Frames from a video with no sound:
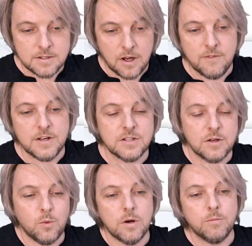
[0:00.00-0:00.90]
I eventually
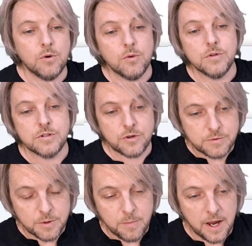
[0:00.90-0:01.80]
want to put all the
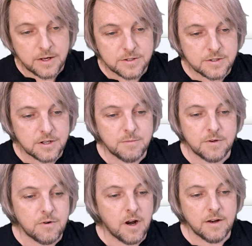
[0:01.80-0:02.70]
scripture pages that I've
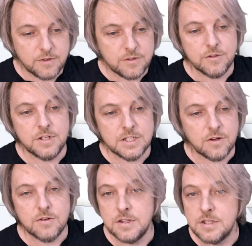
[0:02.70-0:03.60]
been writing for 2 years
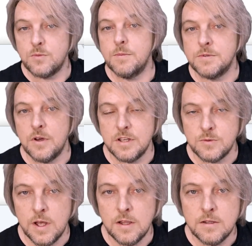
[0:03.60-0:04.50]
onto this website as
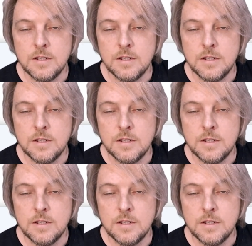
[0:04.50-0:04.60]
well.